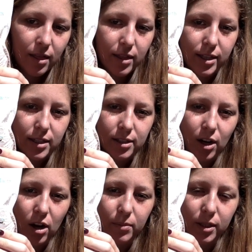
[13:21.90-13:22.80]
This is
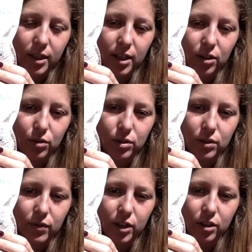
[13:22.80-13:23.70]
commonly used
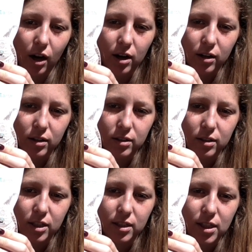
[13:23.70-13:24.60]
for dogs
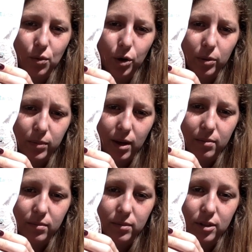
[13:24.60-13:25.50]
to deworm
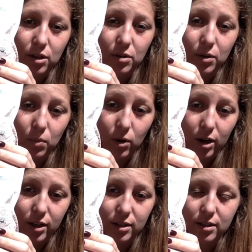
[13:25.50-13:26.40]
them, so it
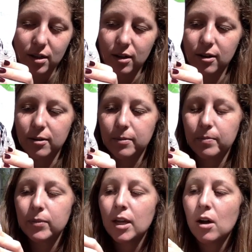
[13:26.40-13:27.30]
works.
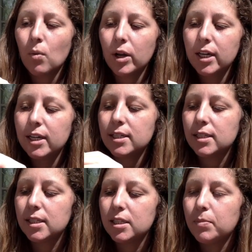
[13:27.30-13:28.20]
What it is
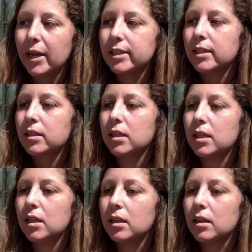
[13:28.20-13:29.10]
it's
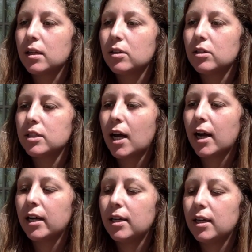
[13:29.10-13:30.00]
basically little
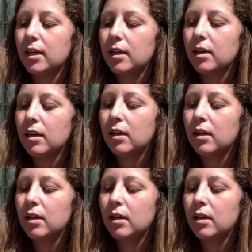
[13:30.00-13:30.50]
tiny